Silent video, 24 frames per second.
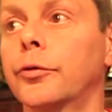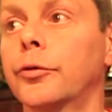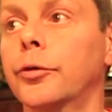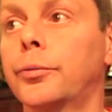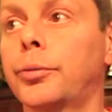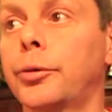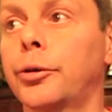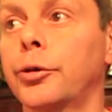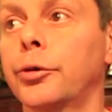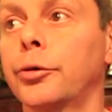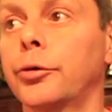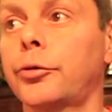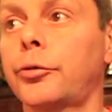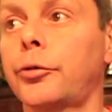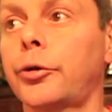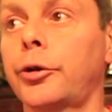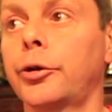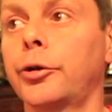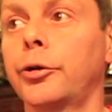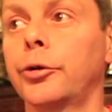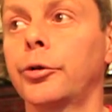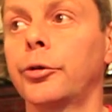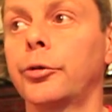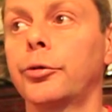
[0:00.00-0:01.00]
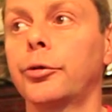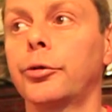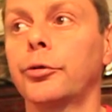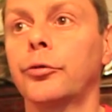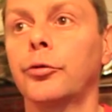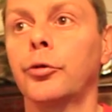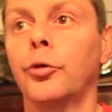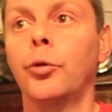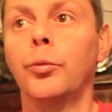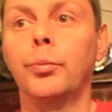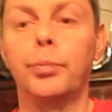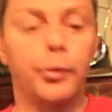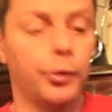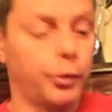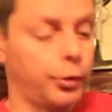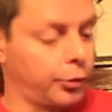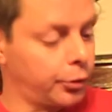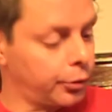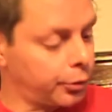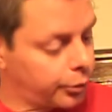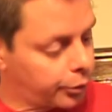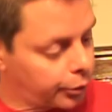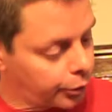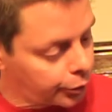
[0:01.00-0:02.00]
The pin is right here. It's a roll pin.
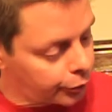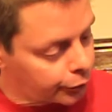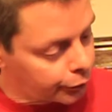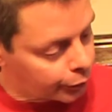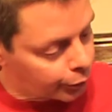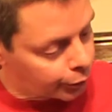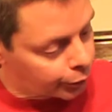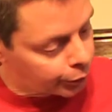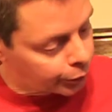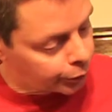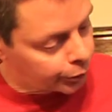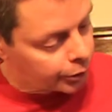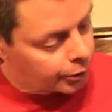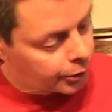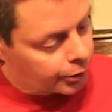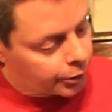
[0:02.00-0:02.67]
They drill it.